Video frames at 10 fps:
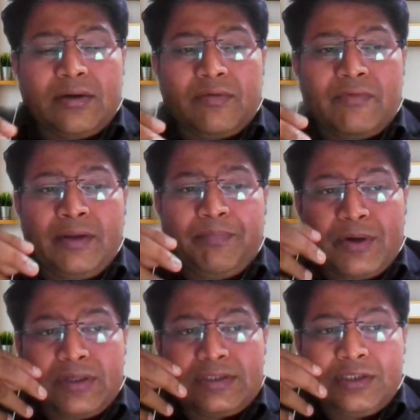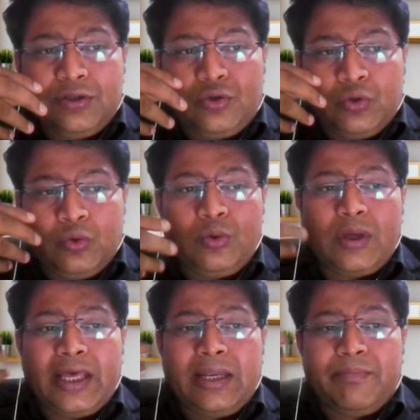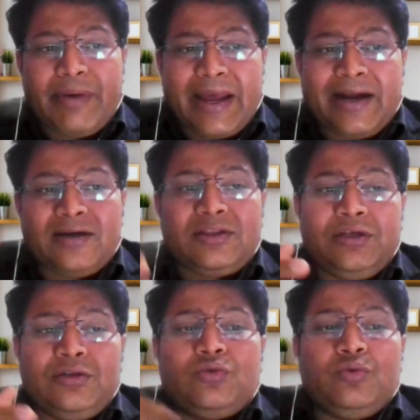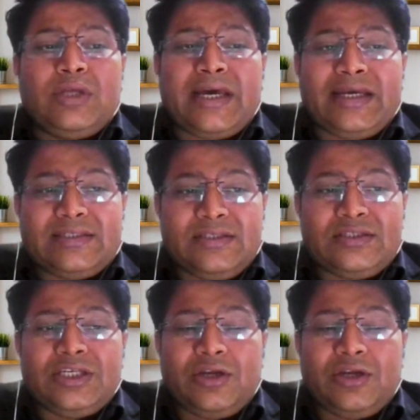when a person do and bad thing through the agency,